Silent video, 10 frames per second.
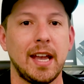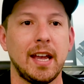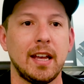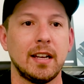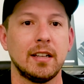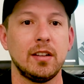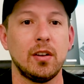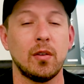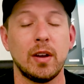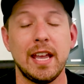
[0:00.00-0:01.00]
And
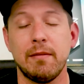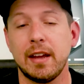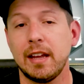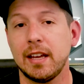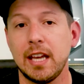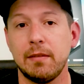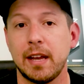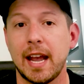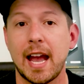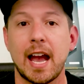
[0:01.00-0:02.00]
you know, even
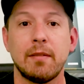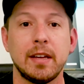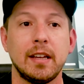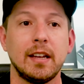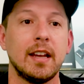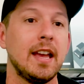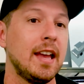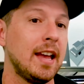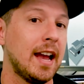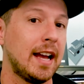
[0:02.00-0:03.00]
even having
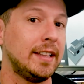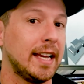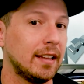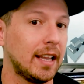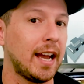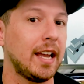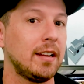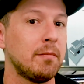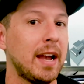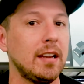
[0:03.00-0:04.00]
a
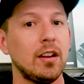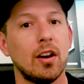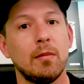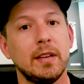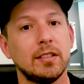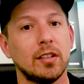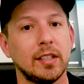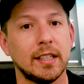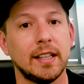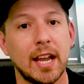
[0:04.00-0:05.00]
deadline might not be
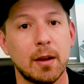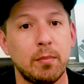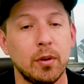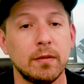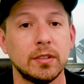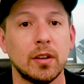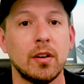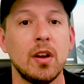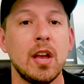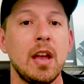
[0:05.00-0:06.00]
something that they approve.
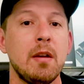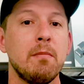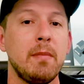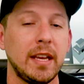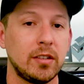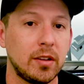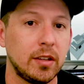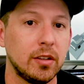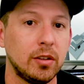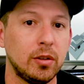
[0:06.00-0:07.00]
So make sure
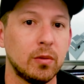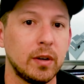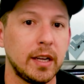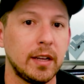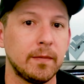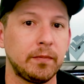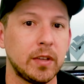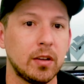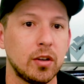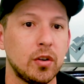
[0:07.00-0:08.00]
that you're doing,
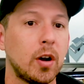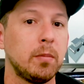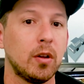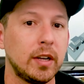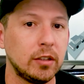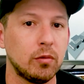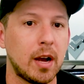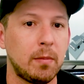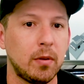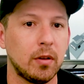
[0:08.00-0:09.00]
you know, you're uploading to
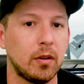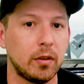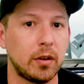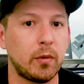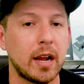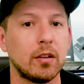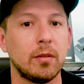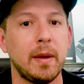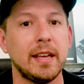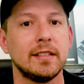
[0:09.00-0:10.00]
Apple on a
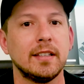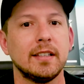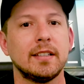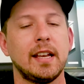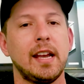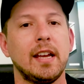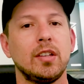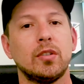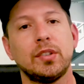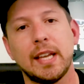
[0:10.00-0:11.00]
regular basis
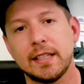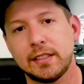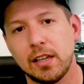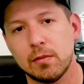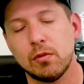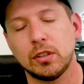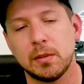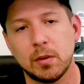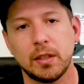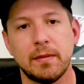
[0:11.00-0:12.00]
and you're testing on
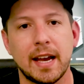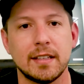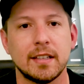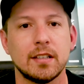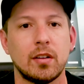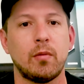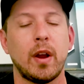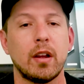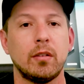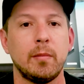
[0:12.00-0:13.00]
multiple devices on a
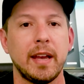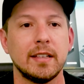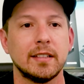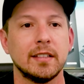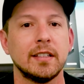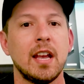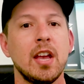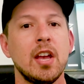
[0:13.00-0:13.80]
regular basis.